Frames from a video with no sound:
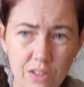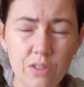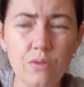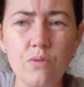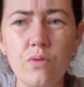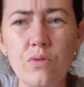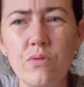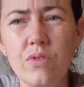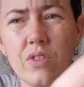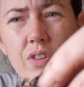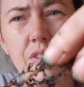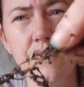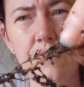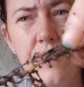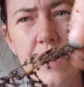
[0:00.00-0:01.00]
the roots
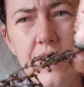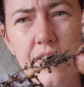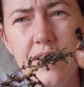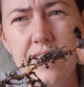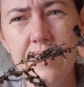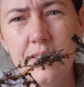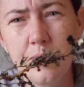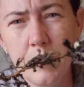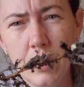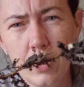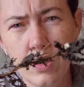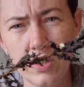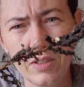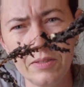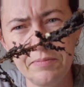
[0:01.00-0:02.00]
are very
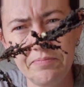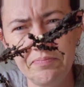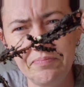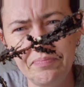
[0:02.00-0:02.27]
small.